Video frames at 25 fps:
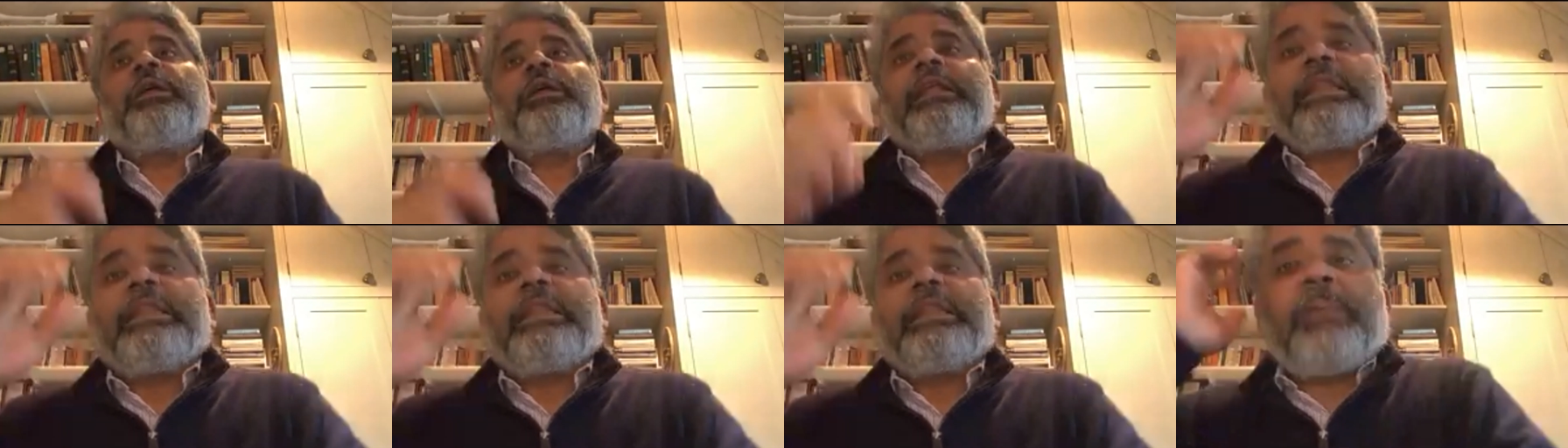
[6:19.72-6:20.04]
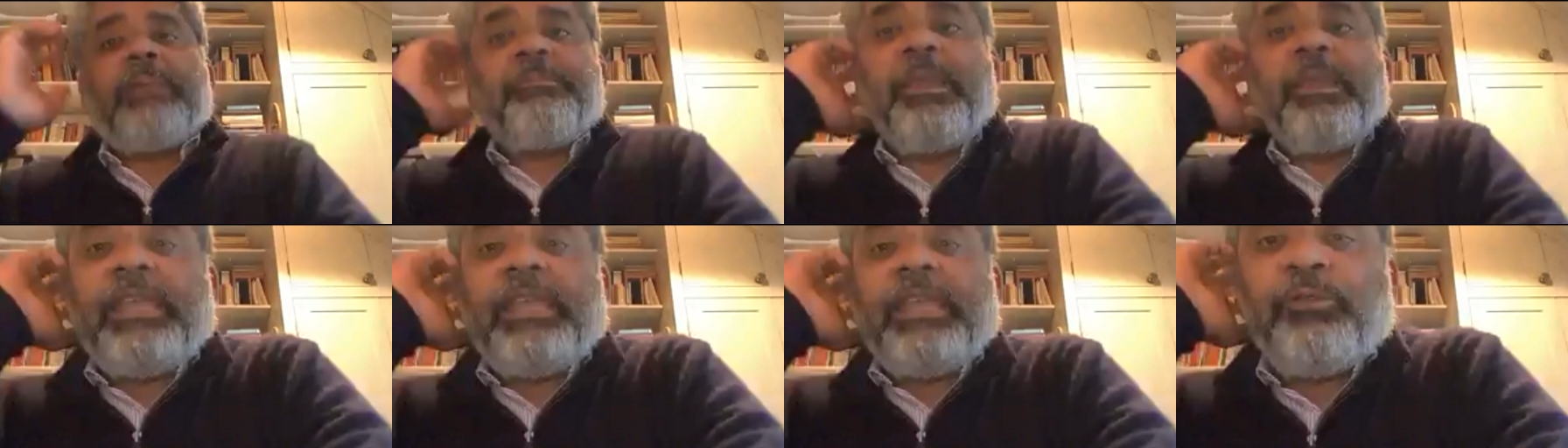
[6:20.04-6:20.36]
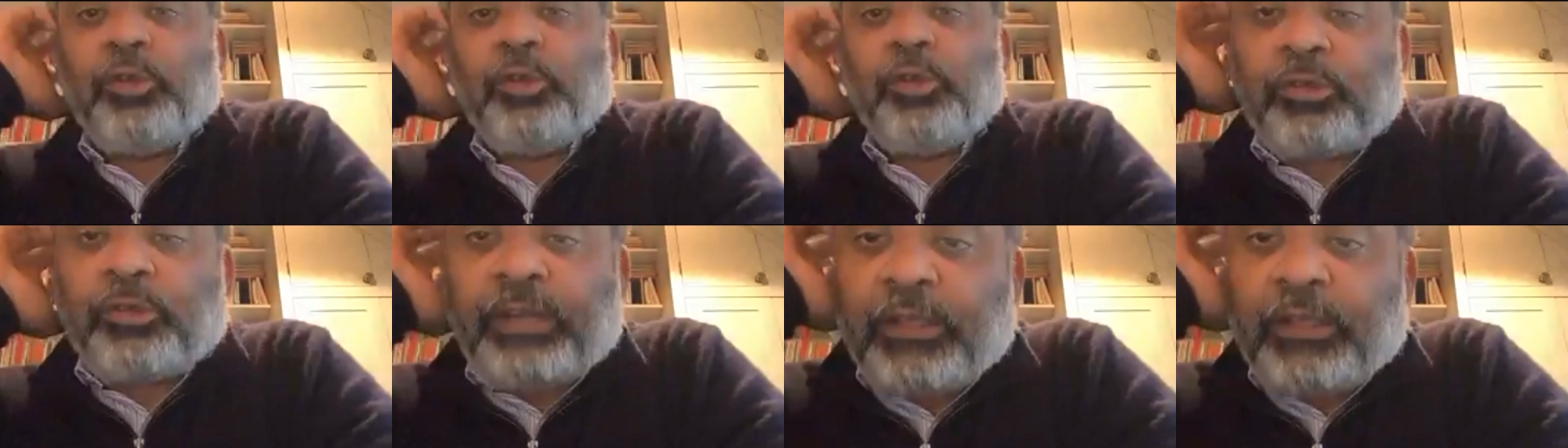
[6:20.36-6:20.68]
let me give
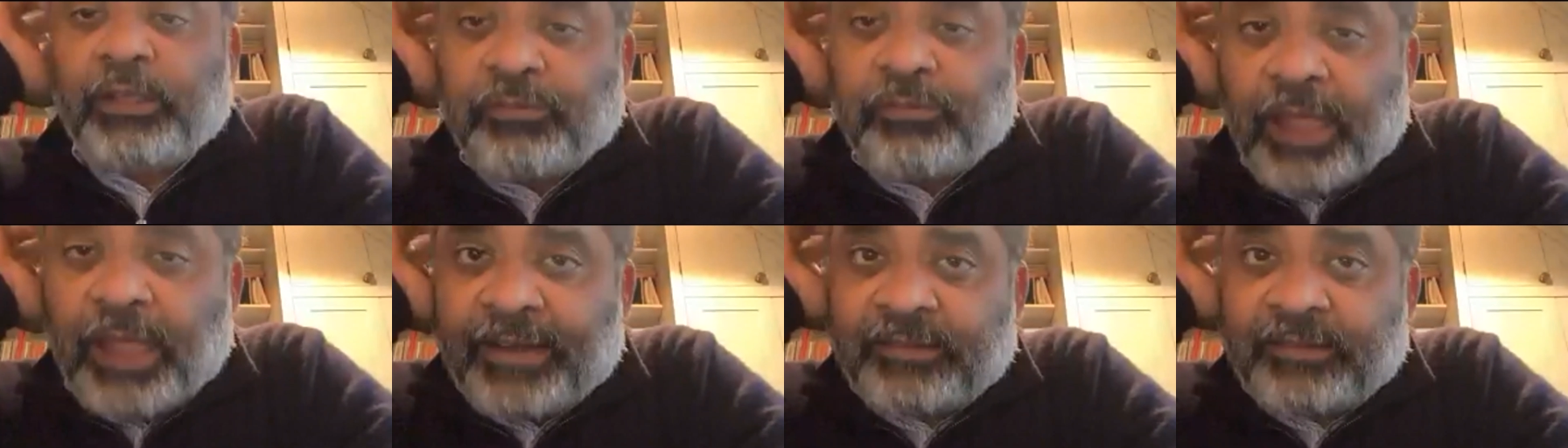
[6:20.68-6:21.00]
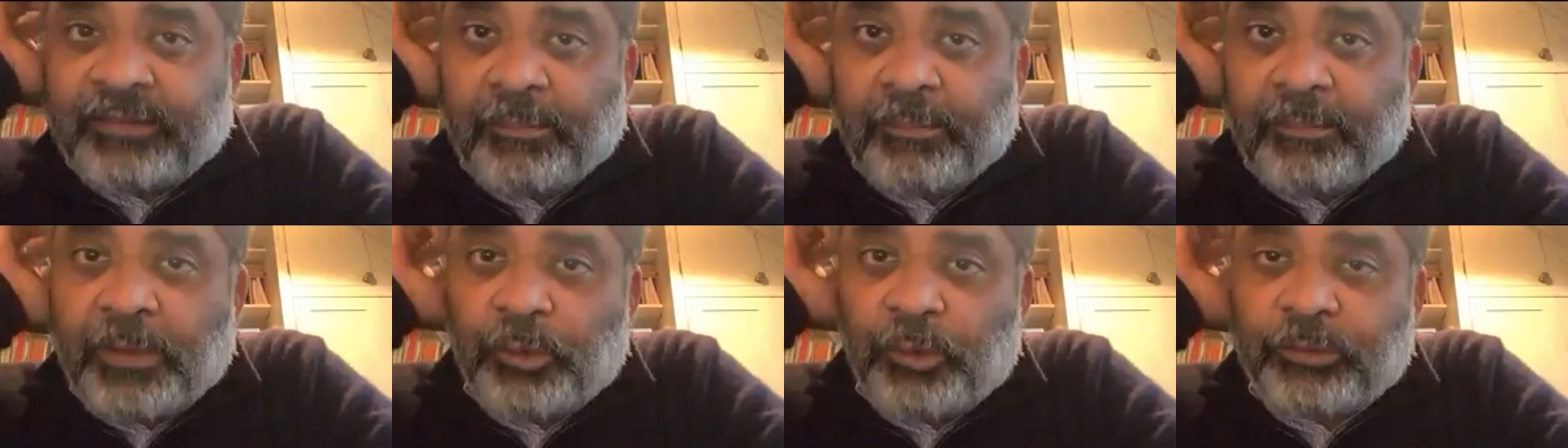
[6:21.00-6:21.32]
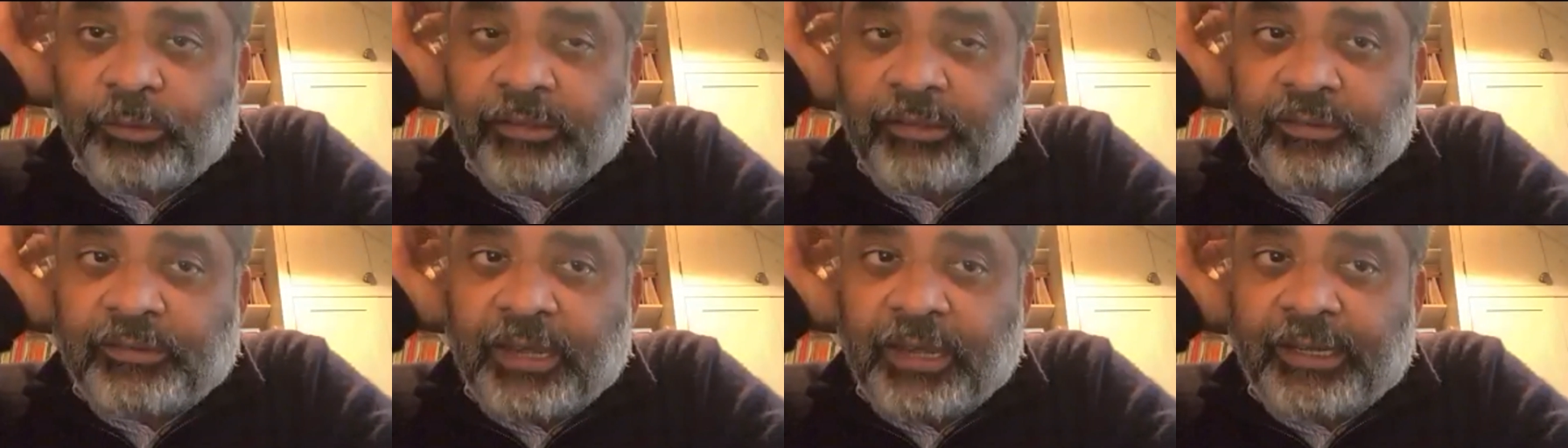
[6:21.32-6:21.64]
you three facts about
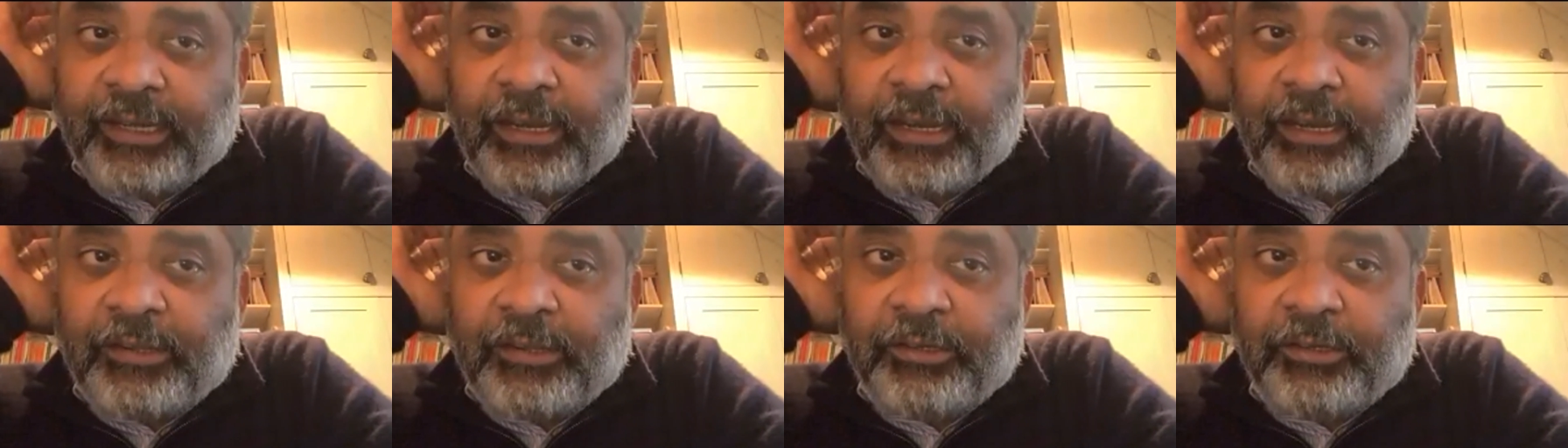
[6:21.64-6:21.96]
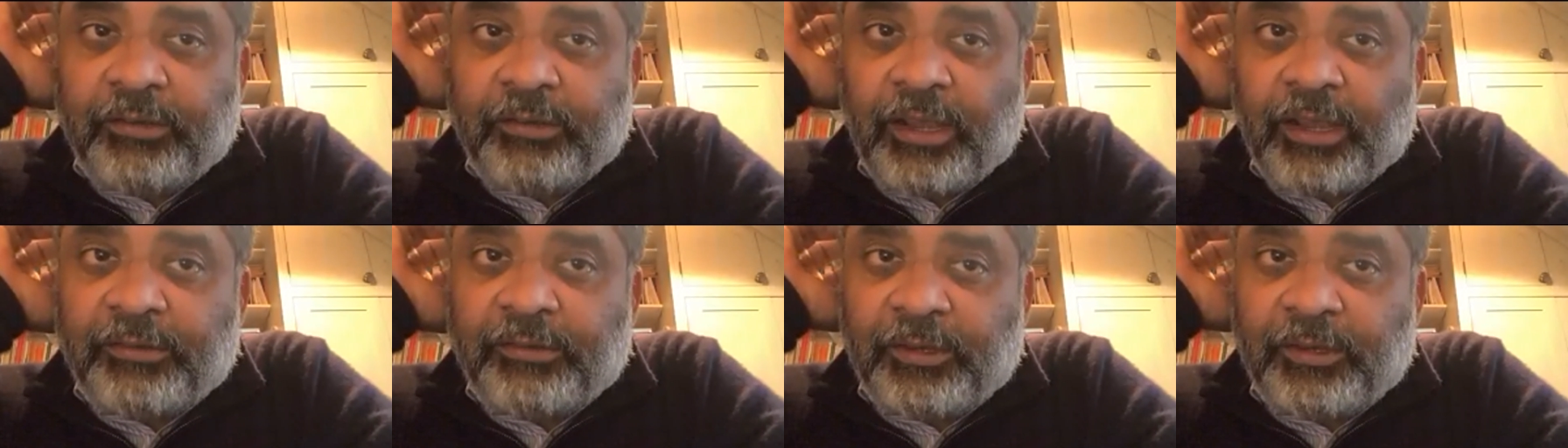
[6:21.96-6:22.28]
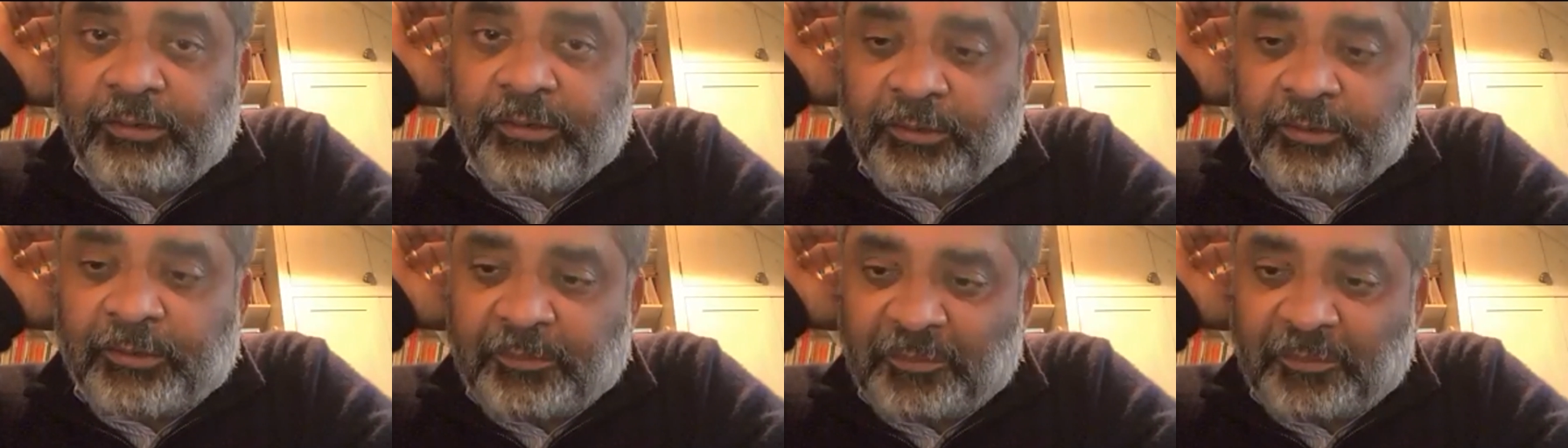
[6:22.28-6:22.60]
this great energy
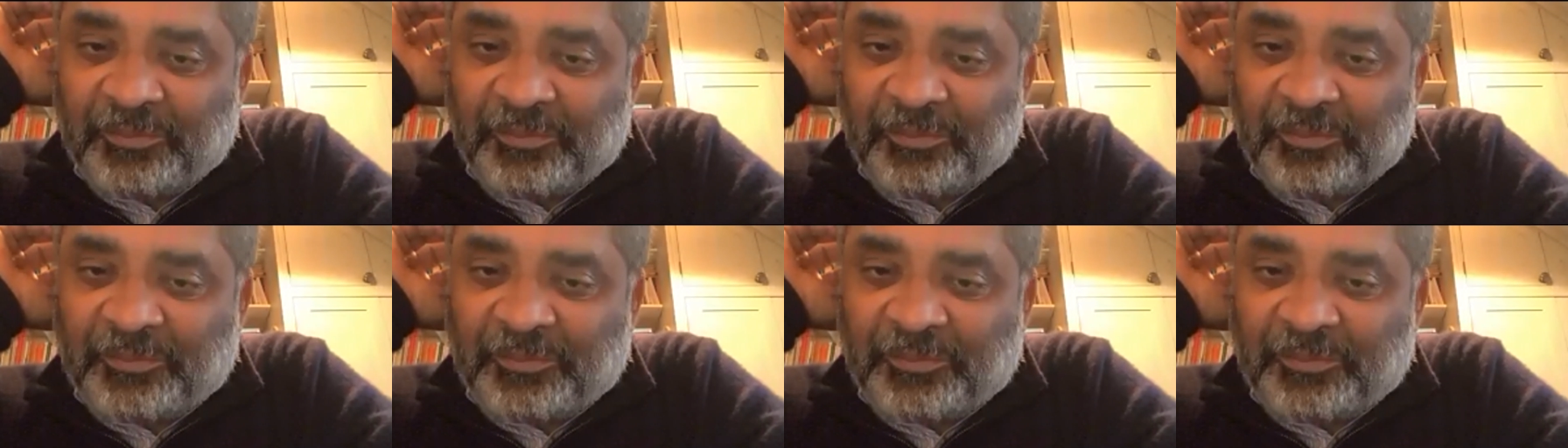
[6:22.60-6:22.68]
transition.